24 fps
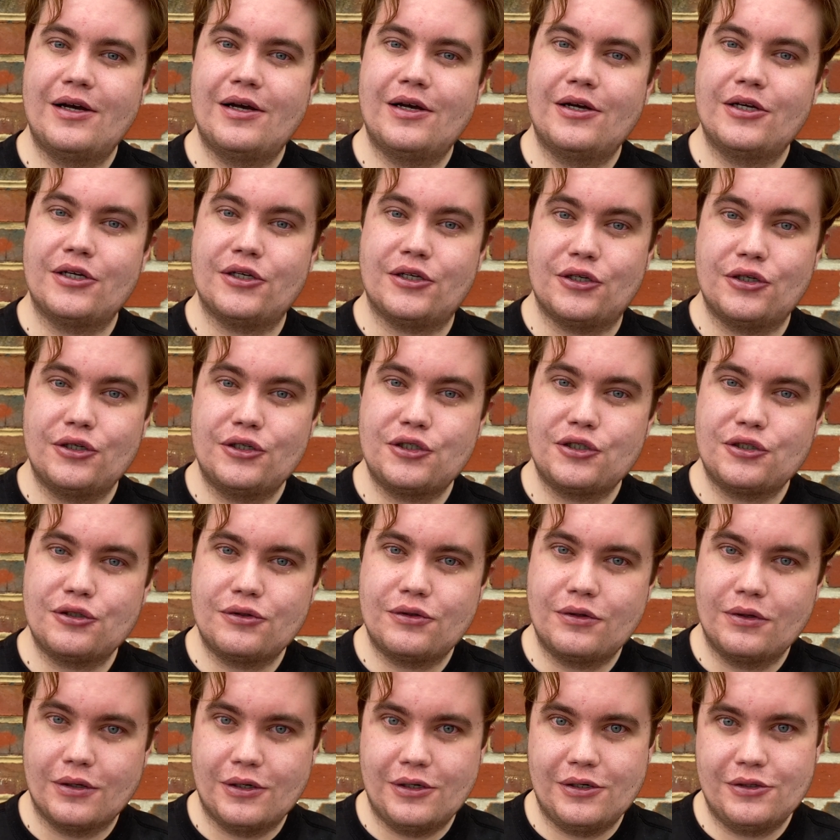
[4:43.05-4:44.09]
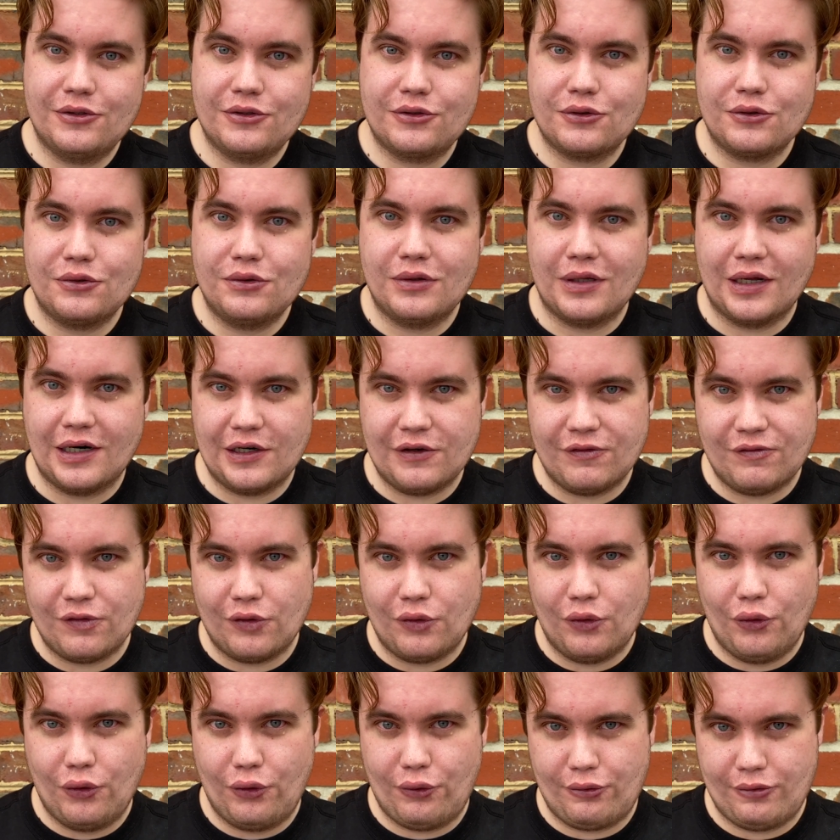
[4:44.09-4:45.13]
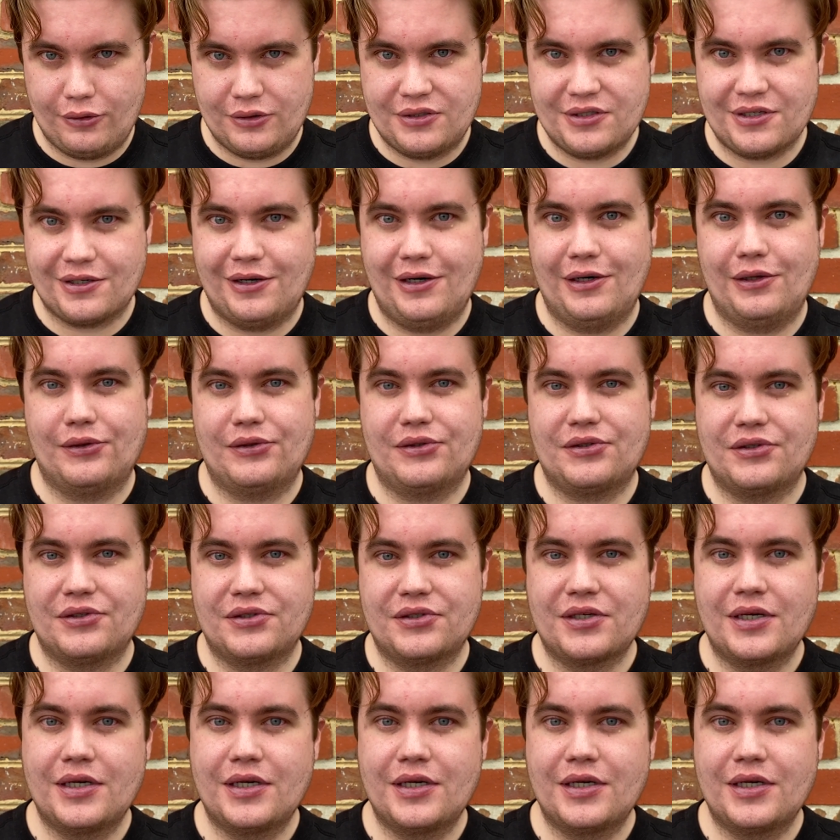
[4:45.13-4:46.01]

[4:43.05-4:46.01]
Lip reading: You should learn to love awkward silences.